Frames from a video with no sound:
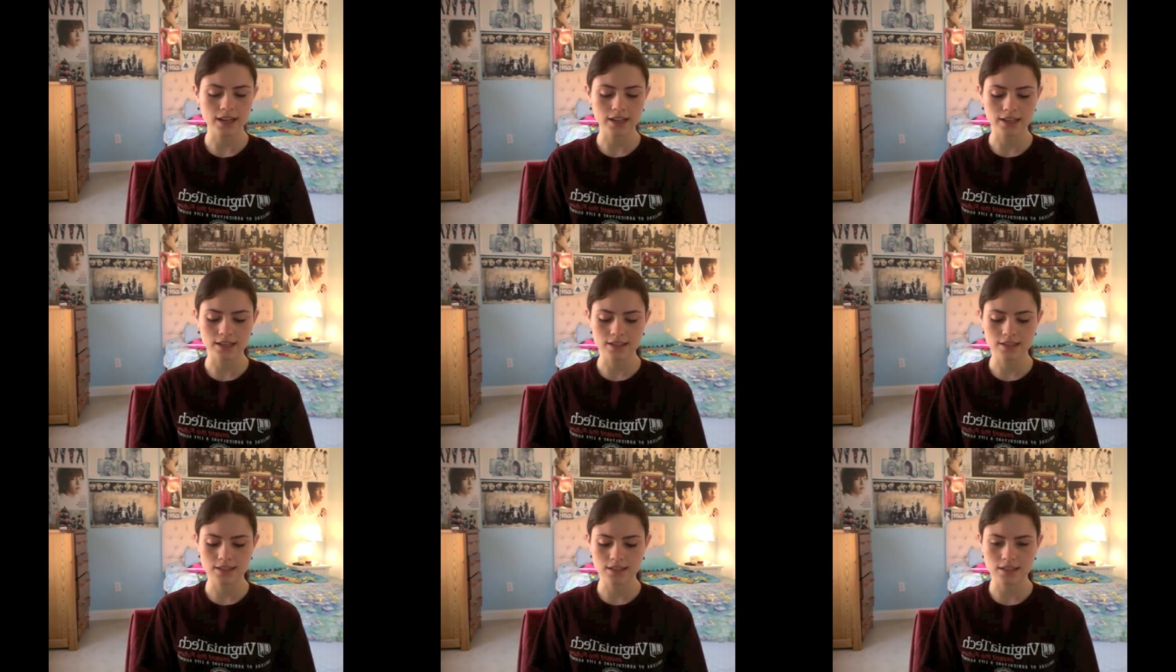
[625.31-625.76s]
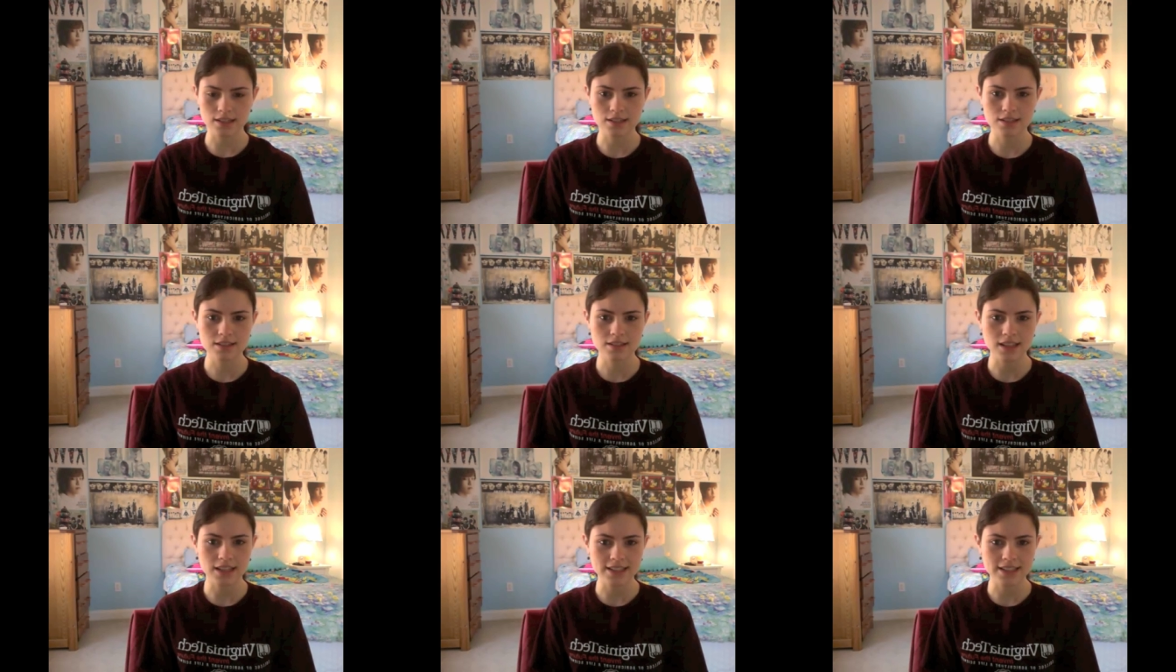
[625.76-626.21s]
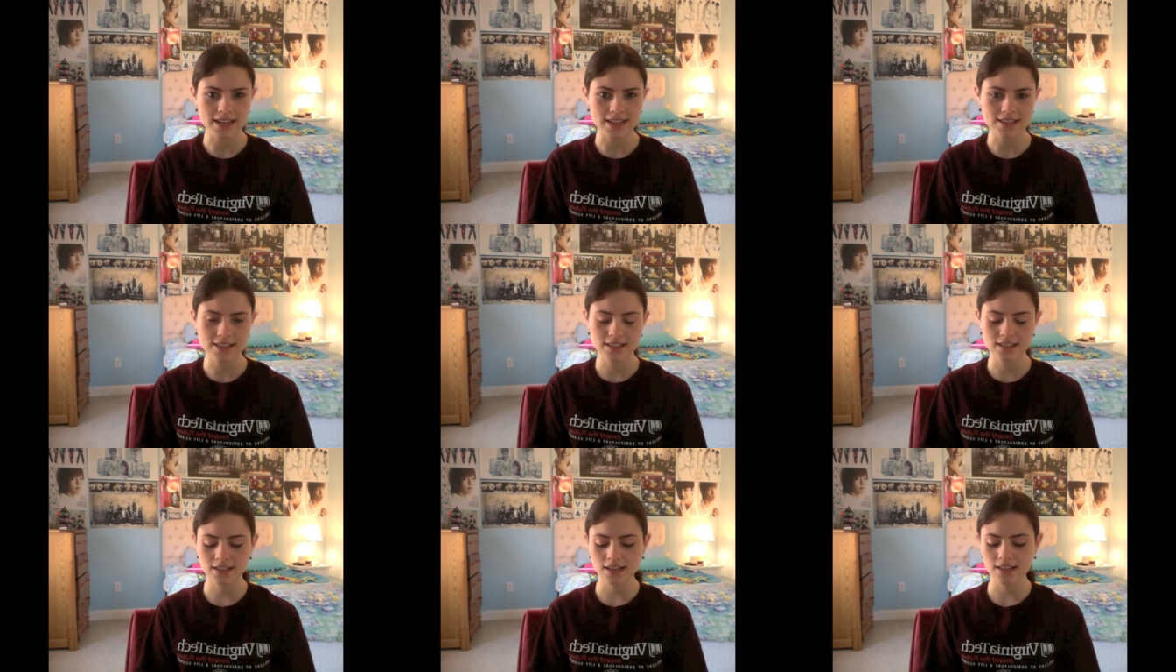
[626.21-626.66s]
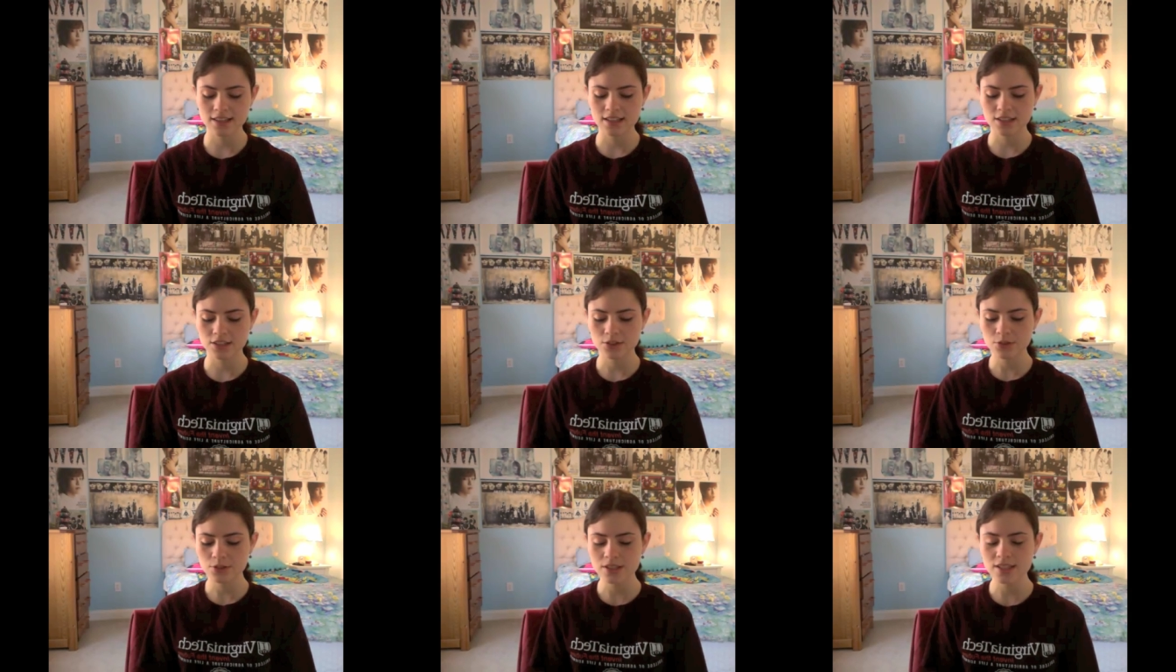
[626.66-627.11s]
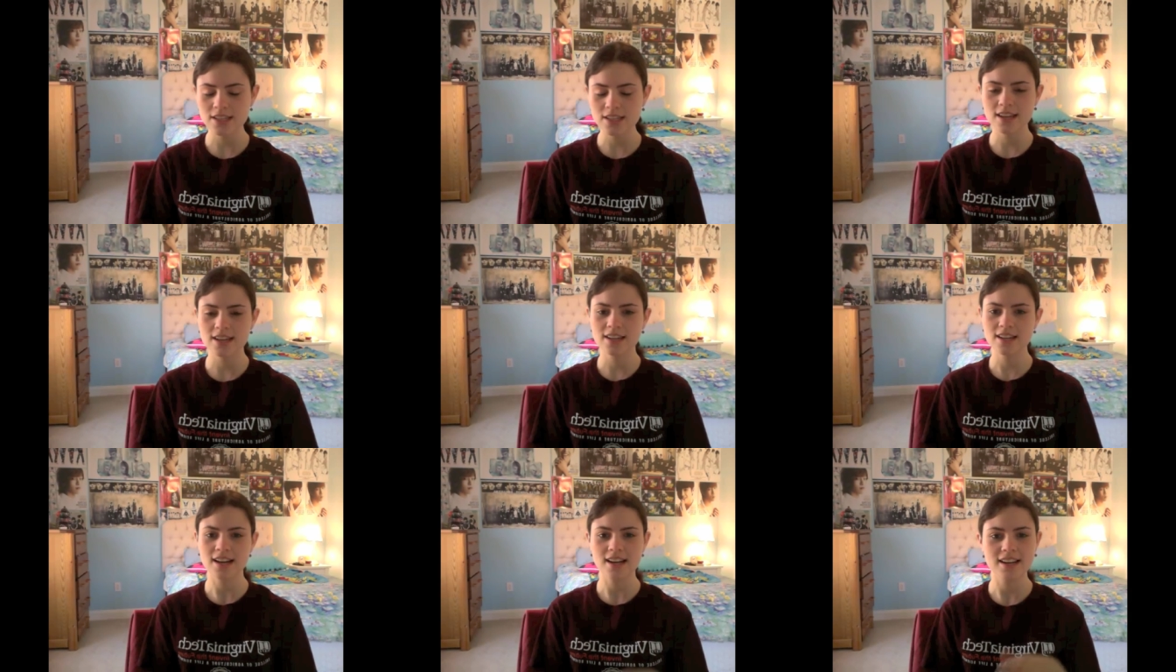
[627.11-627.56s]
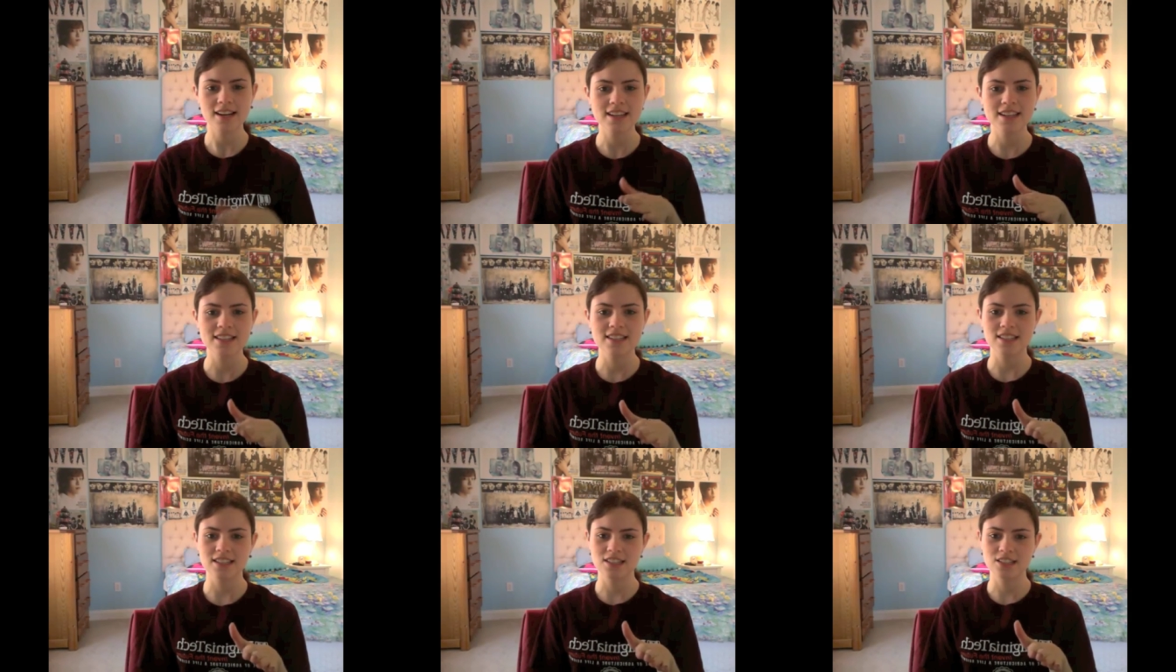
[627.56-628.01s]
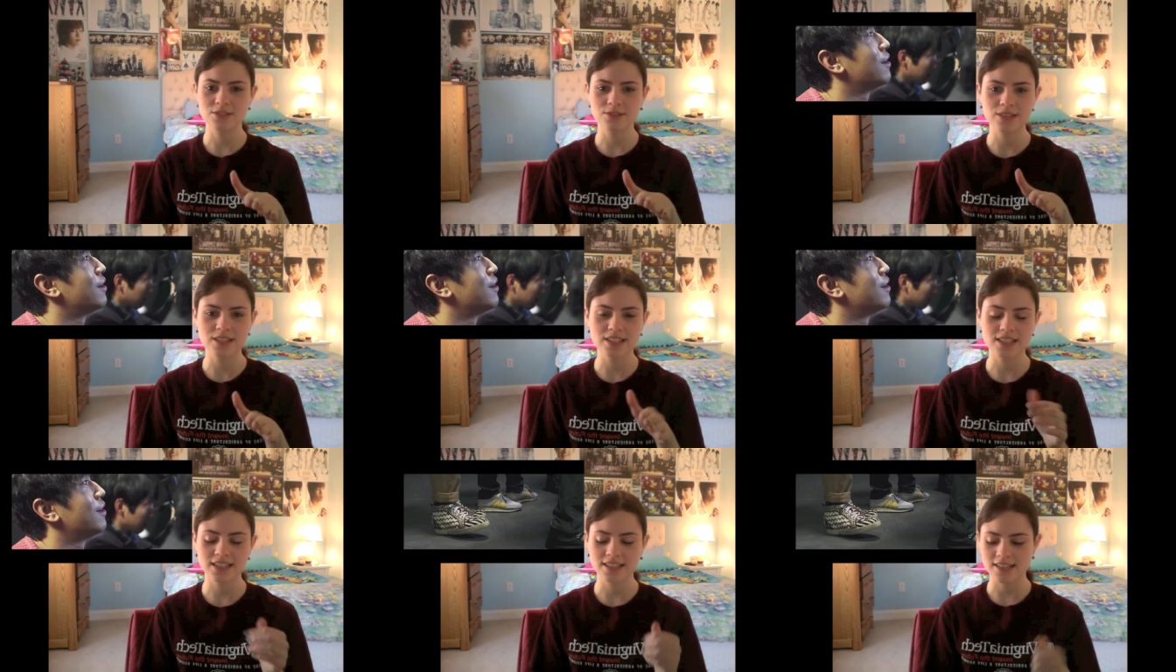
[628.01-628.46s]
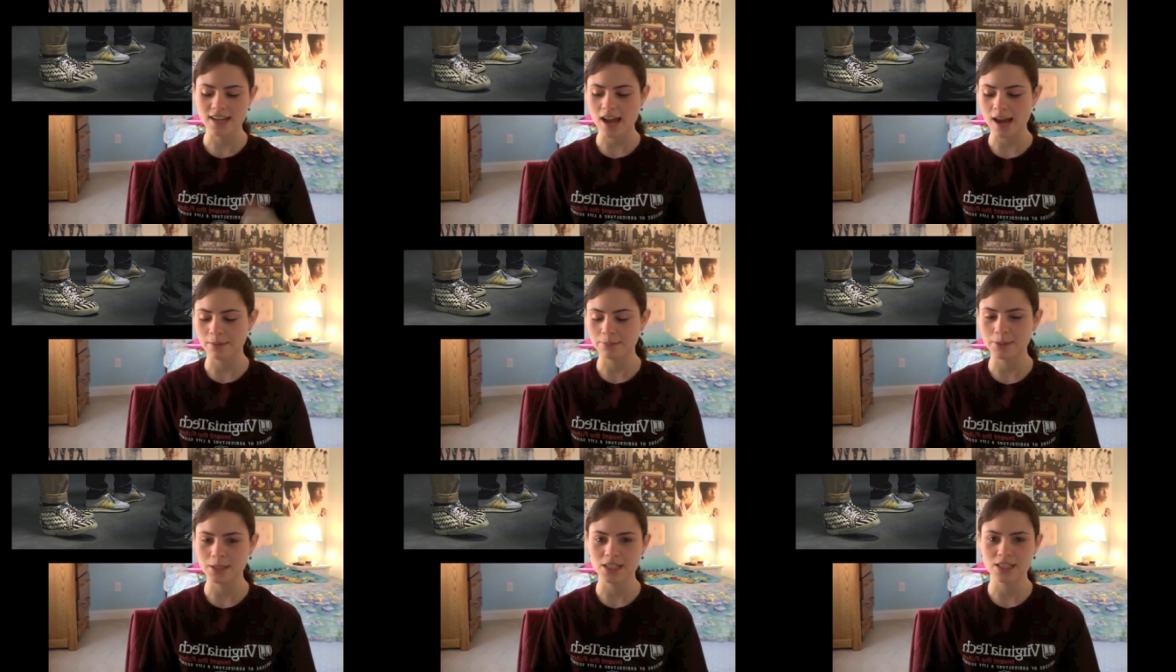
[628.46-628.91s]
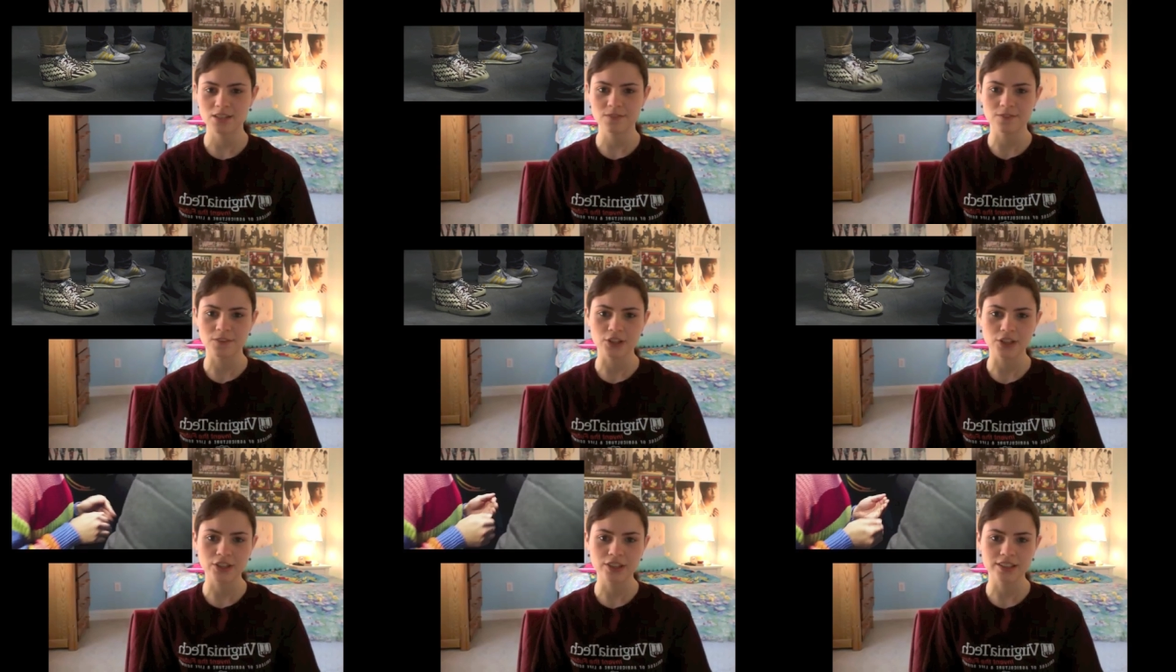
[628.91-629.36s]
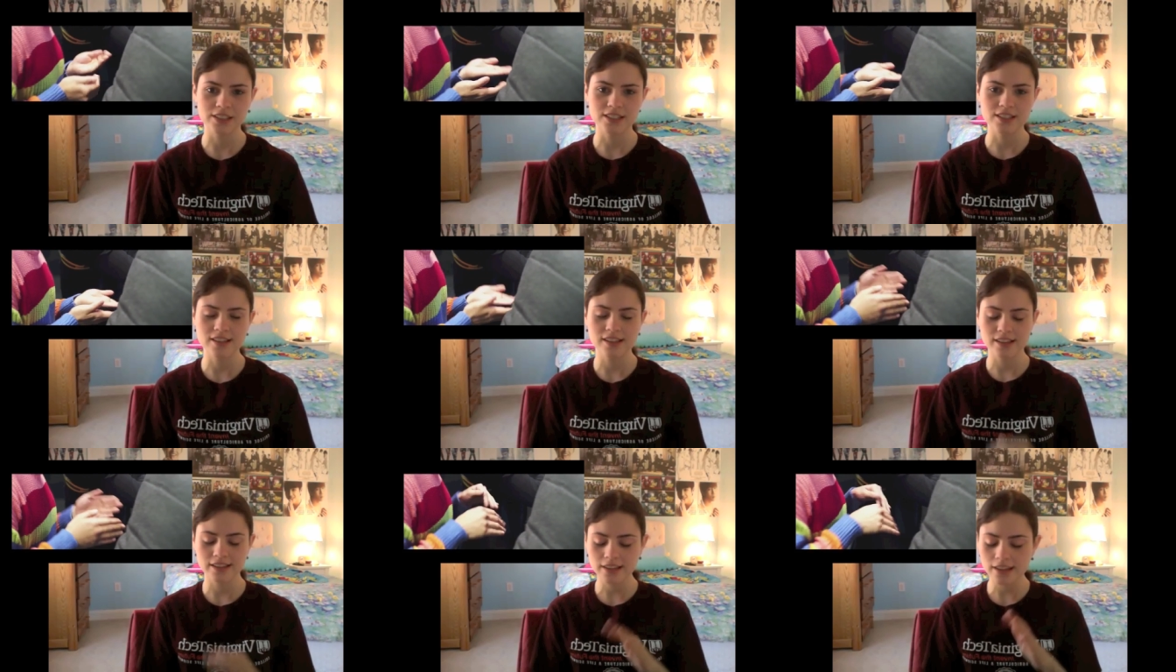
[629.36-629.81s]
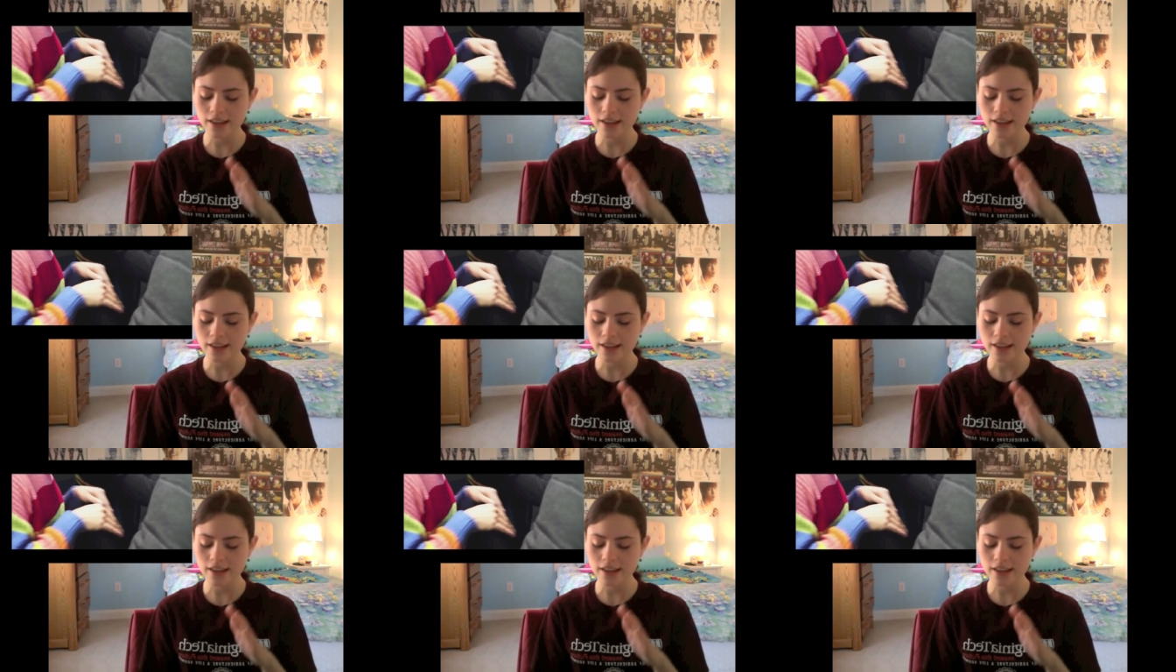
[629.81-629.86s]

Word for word: I guess he doesn't like dancing. And then towards the end, he kind of gets into it. He's like tapping his foot and he's like,